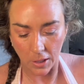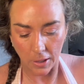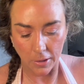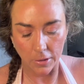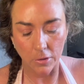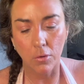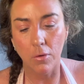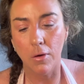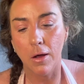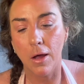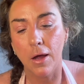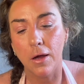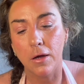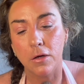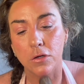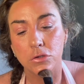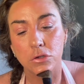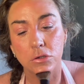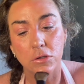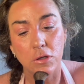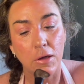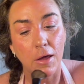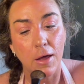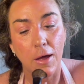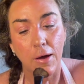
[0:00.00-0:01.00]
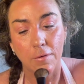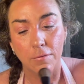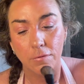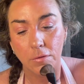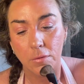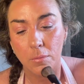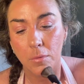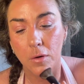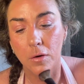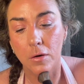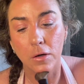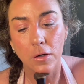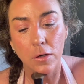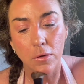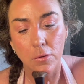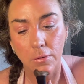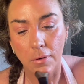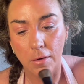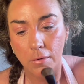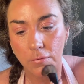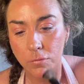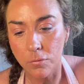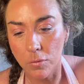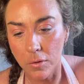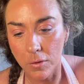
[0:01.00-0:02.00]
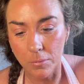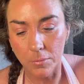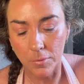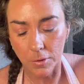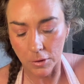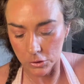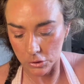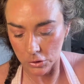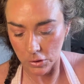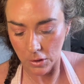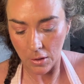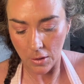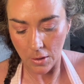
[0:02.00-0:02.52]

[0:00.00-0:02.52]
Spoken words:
I don't actually have the Mario F1 brush,